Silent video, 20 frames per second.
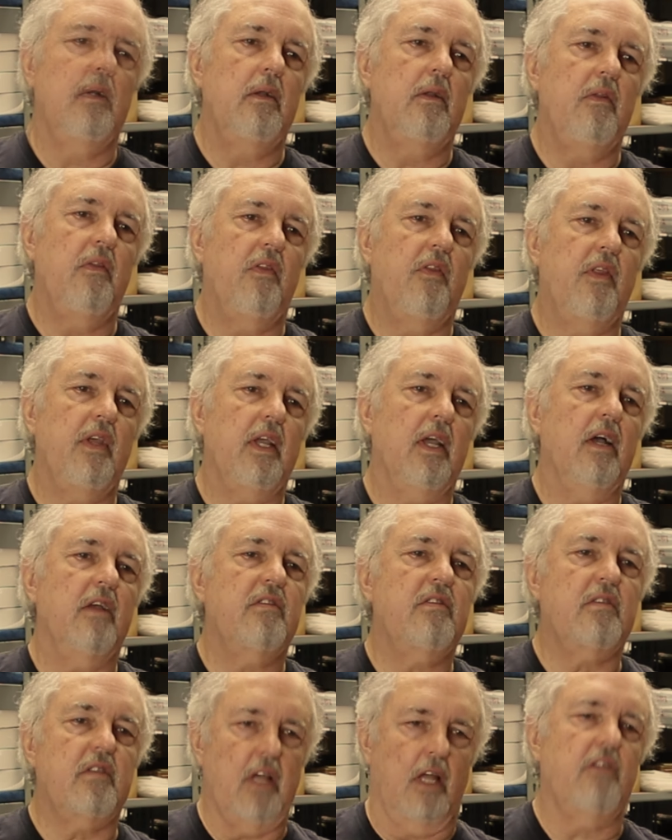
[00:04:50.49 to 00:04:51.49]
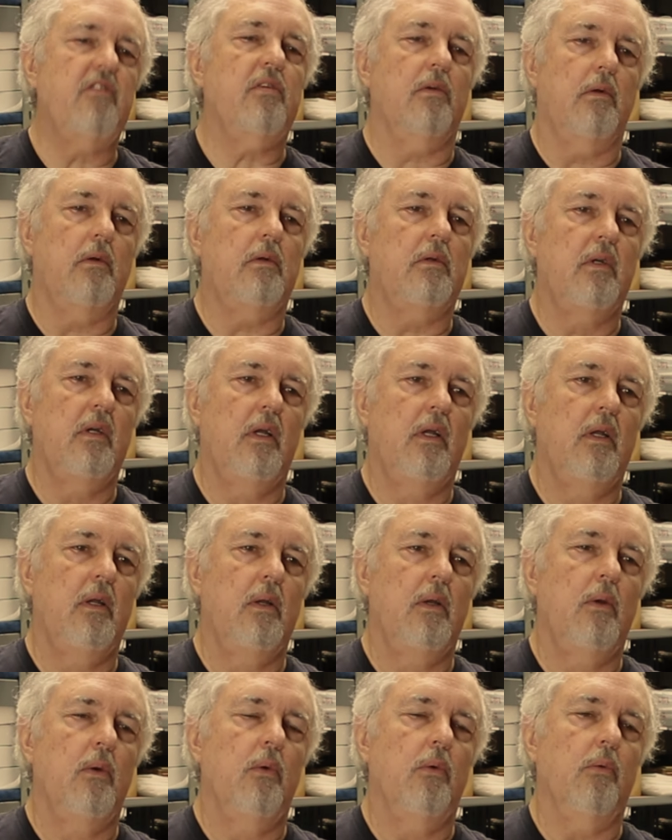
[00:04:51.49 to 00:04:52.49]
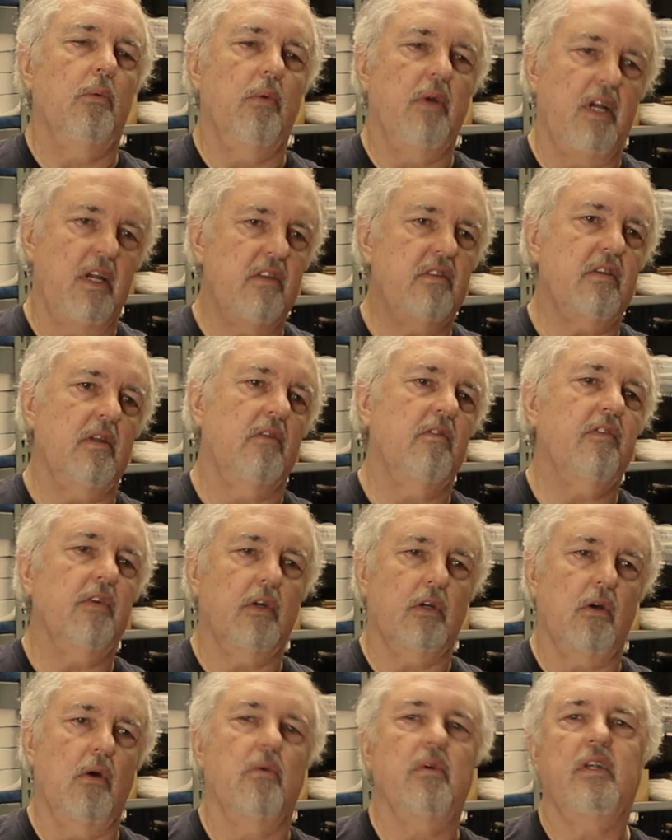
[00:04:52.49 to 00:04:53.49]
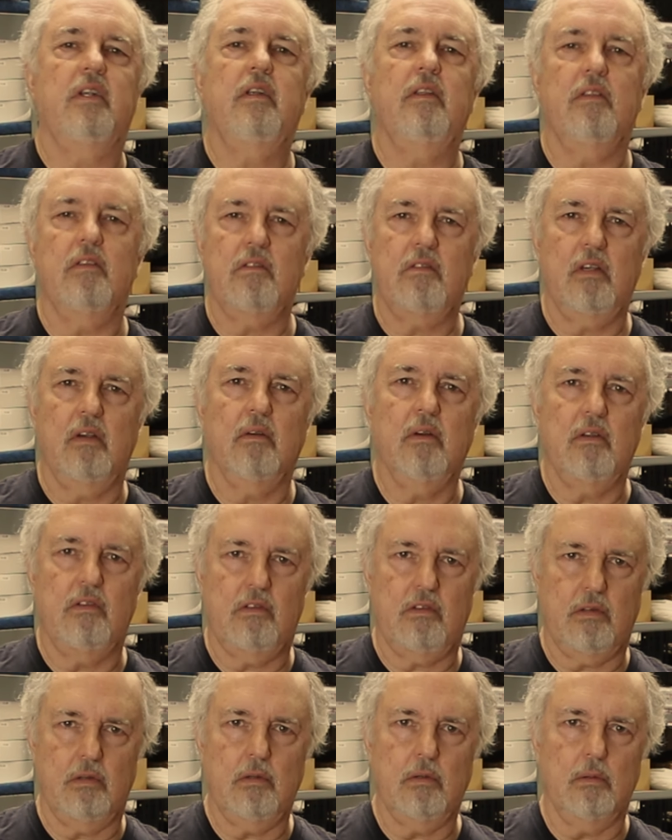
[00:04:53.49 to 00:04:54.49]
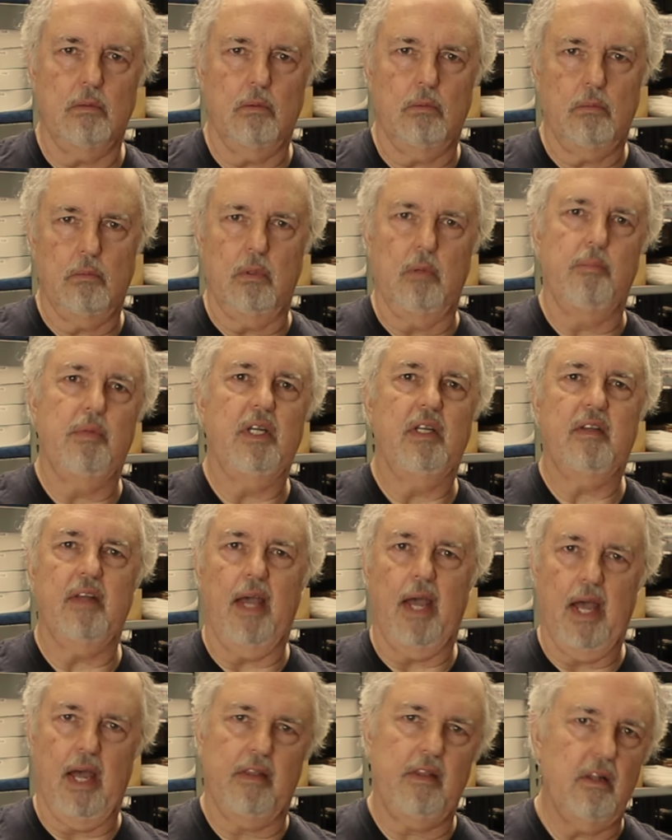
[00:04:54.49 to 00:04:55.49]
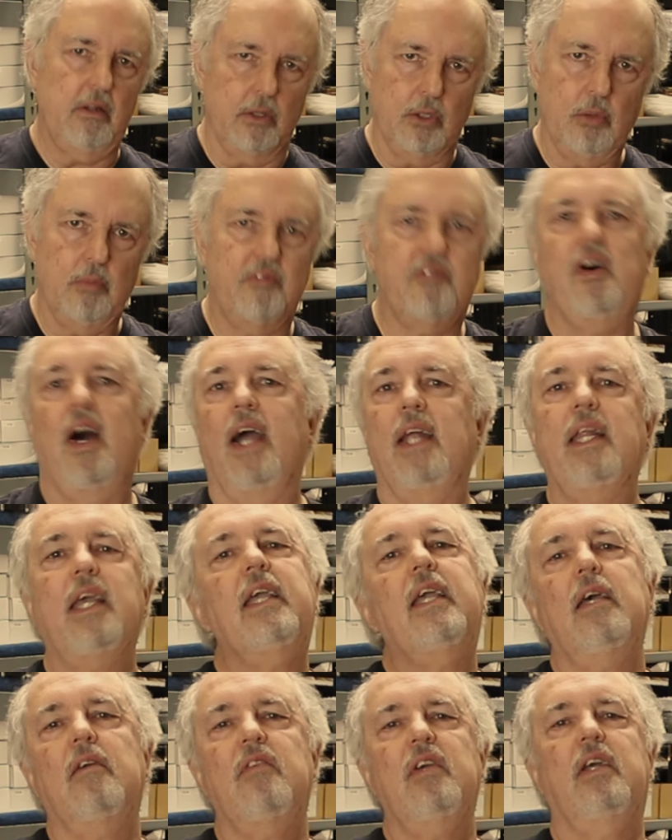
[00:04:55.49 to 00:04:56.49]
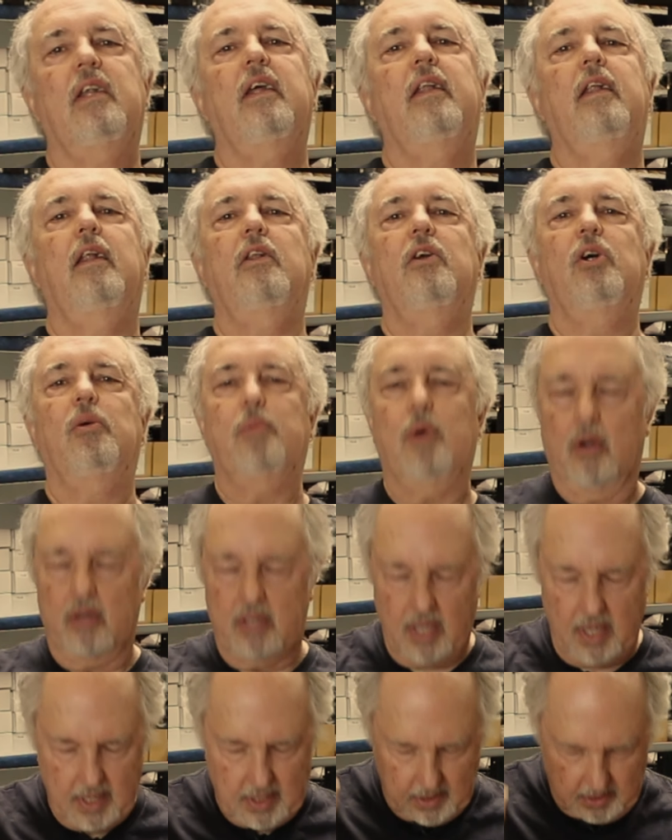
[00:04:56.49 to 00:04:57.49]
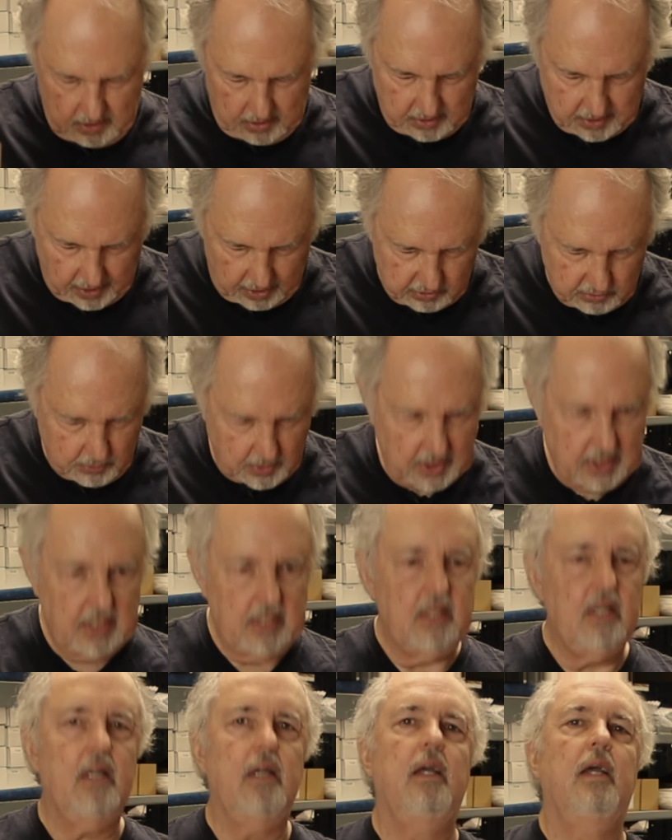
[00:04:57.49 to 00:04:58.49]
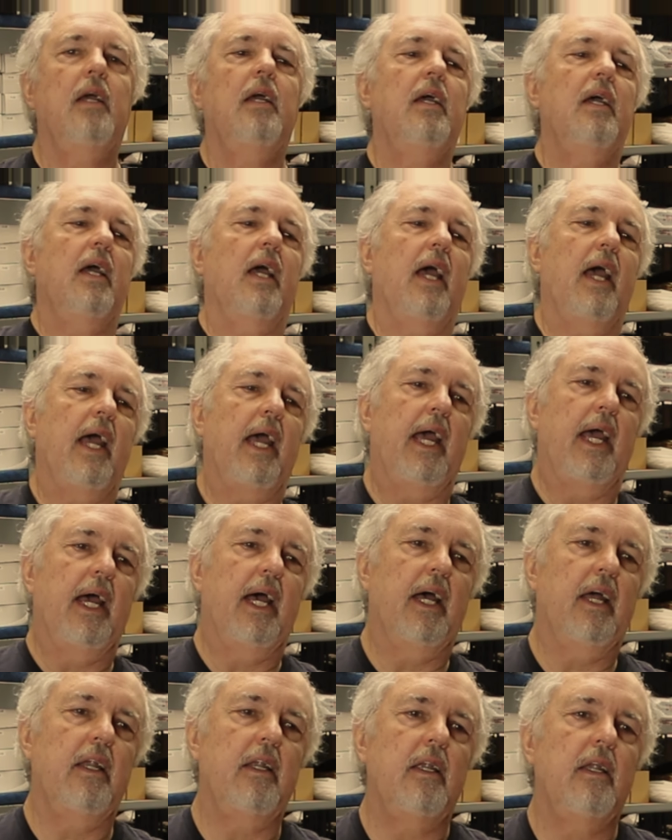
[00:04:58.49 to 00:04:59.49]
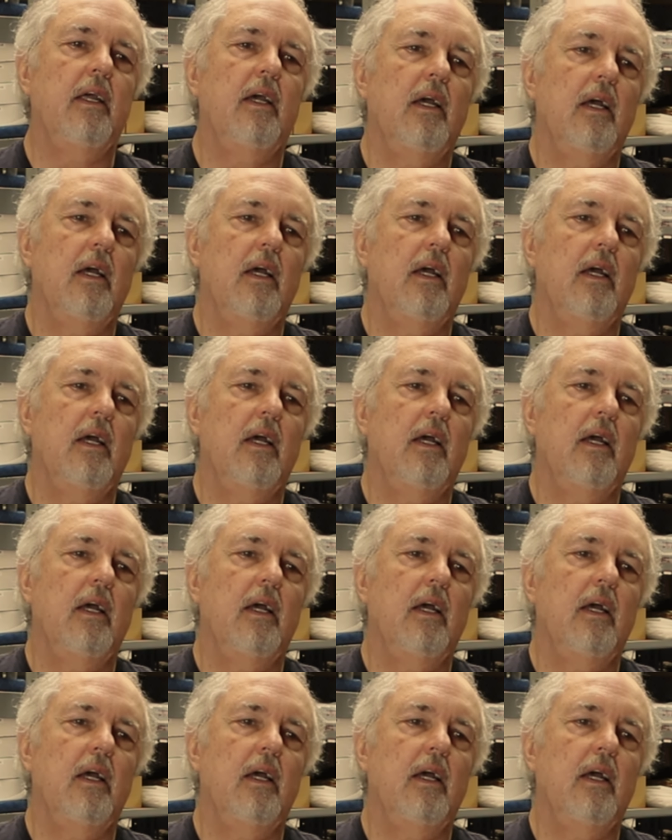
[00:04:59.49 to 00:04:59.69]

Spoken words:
The essential reason for going to the Series 2 would be to add the loop, finally give in on the loop. Okay, you guys win, and